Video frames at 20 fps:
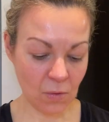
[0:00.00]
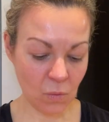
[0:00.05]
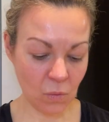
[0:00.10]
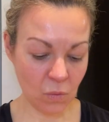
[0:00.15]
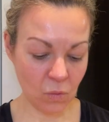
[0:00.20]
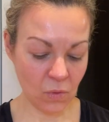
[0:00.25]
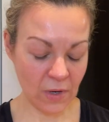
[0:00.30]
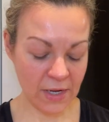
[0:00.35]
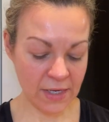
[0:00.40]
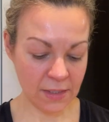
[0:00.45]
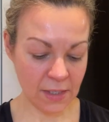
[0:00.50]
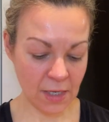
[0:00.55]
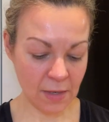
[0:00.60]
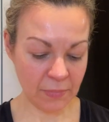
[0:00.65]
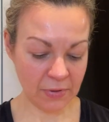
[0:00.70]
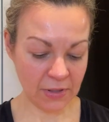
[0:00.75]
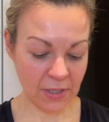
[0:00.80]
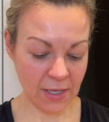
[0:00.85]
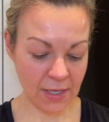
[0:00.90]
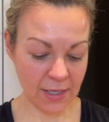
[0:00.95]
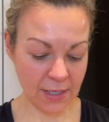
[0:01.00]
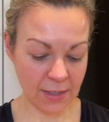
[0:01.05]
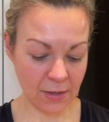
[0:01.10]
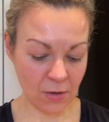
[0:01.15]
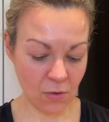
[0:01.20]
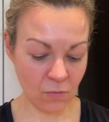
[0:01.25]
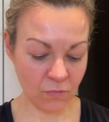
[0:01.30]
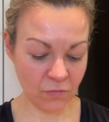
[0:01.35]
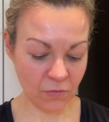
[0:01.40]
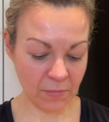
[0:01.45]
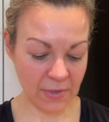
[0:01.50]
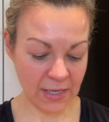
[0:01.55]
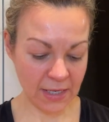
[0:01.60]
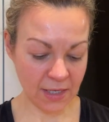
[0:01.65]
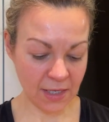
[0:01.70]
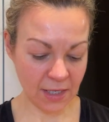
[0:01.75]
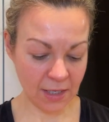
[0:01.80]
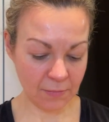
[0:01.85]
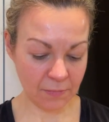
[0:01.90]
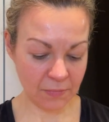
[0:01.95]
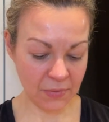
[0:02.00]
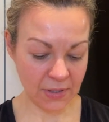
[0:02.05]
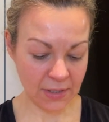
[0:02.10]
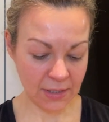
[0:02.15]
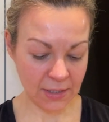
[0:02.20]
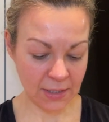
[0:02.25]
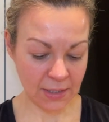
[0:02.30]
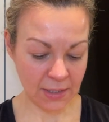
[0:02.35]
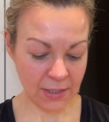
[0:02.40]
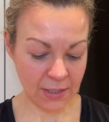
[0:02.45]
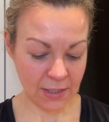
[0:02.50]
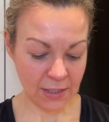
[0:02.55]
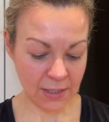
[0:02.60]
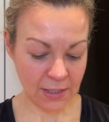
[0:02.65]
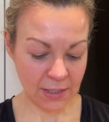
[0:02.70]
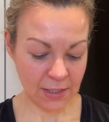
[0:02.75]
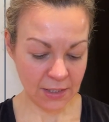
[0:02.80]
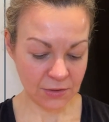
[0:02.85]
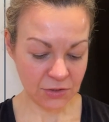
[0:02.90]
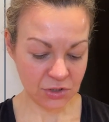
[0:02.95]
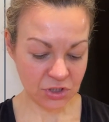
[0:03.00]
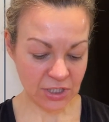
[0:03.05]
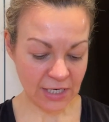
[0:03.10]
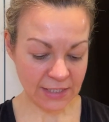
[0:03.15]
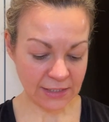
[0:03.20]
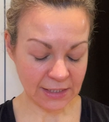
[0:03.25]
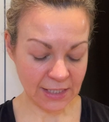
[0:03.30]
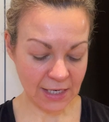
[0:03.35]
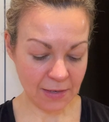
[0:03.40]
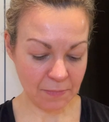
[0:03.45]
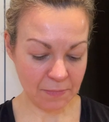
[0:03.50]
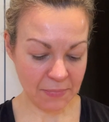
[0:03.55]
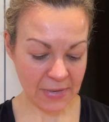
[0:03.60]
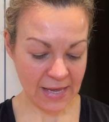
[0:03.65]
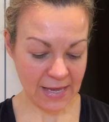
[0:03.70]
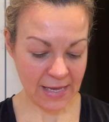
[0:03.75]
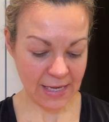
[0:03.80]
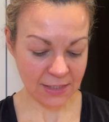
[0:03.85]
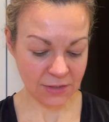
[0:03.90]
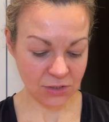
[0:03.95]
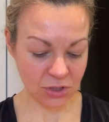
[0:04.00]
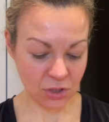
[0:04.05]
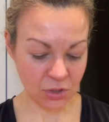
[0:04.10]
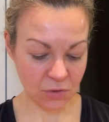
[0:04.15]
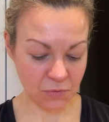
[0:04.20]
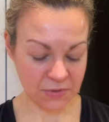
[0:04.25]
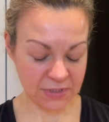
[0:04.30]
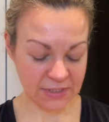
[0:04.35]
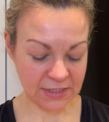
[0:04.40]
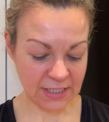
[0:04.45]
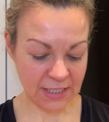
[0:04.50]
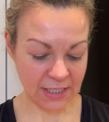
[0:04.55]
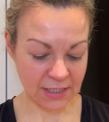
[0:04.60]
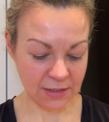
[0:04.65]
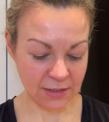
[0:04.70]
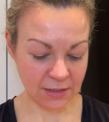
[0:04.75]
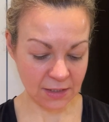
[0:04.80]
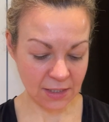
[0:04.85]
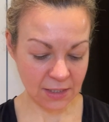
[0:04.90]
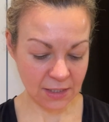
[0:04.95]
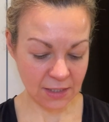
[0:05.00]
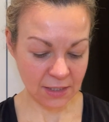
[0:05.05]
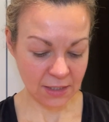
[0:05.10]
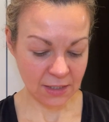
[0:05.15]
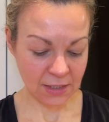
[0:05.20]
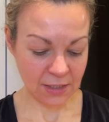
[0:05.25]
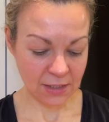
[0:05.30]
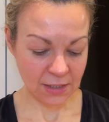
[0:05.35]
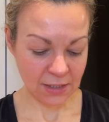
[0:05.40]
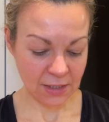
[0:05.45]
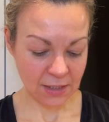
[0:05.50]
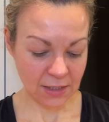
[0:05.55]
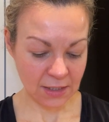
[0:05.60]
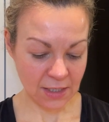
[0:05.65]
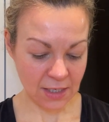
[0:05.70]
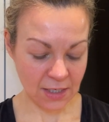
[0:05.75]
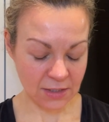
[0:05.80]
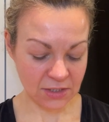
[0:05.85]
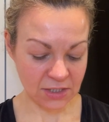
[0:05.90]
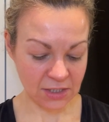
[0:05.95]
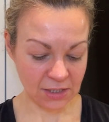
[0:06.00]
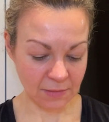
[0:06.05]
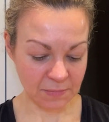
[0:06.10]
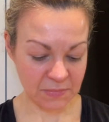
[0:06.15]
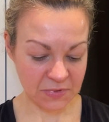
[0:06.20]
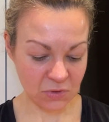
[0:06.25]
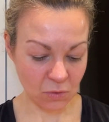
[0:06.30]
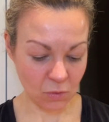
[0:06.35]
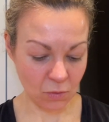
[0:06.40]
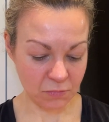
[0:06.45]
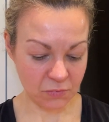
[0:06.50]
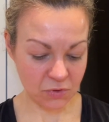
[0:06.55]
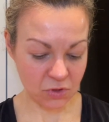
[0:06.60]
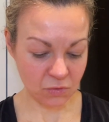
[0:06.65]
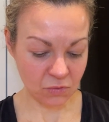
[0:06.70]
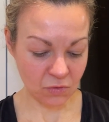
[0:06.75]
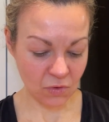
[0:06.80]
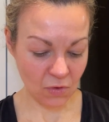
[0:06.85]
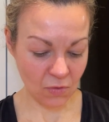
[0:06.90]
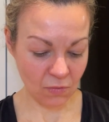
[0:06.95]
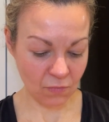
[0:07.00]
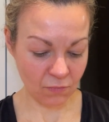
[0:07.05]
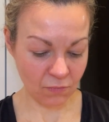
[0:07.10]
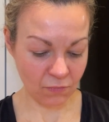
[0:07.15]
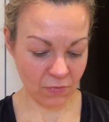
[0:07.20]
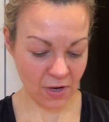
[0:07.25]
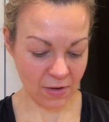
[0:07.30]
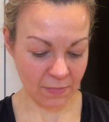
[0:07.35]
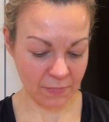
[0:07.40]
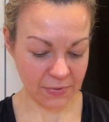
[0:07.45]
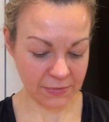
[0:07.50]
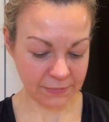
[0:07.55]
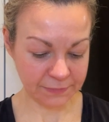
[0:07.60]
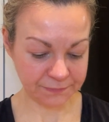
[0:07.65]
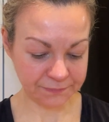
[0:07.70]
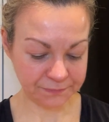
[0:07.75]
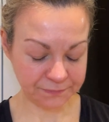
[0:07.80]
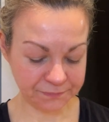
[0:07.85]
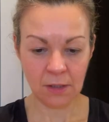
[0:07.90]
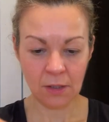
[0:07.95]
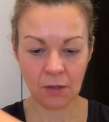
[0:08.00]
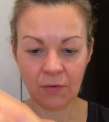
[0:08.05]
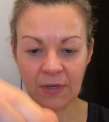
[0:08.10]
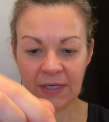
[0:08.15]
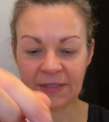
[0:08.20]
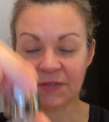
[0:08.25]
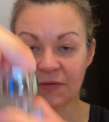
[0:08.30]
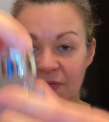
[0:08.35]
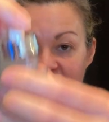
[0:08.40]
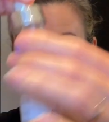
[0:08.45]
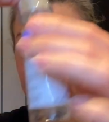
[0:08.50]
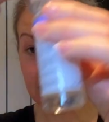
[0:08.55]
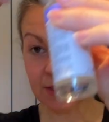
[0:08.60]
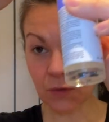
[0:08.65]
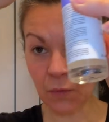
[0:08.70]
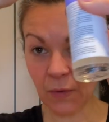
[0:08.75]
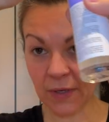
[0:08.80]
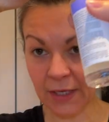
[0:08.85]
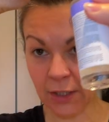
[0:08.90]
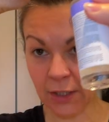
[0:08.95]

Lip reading: When applying over makeup, gently pat your skin until absorbed. Do not rub. Okay, so this is quite